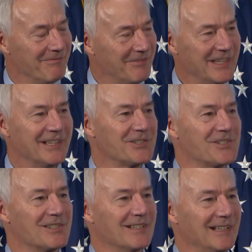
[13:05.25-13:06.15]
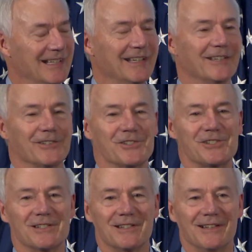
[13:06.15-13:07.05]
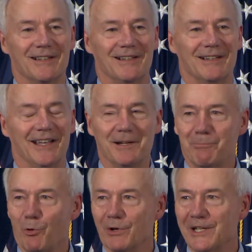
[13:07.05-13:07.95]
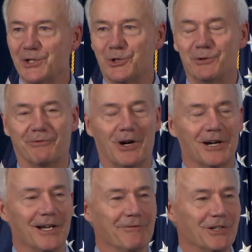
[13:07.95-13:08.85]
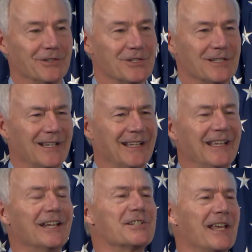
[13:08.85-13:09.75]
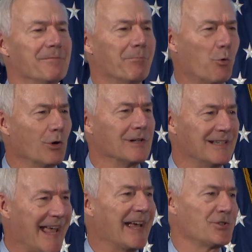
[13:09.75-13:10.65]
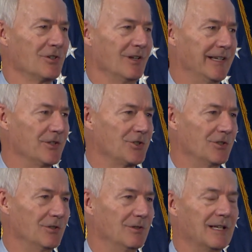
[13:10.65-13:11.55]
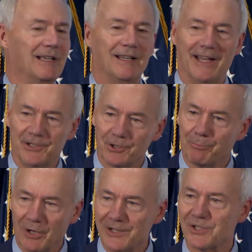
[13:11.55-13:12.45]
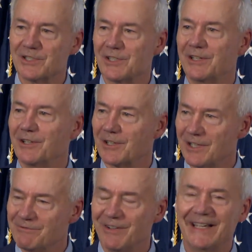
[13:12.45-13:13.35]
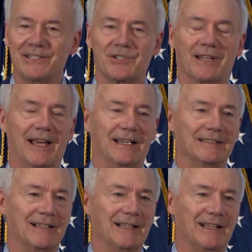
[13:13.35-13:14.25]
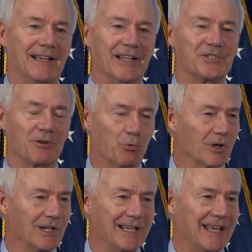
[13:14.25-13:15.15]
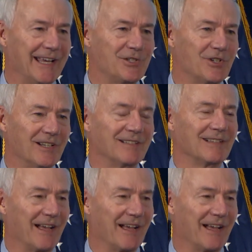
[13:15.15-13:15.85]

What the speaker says: this is an important issue for our governors. It is an important national issue, and your presence here conveys that. And so we're going to engage in it.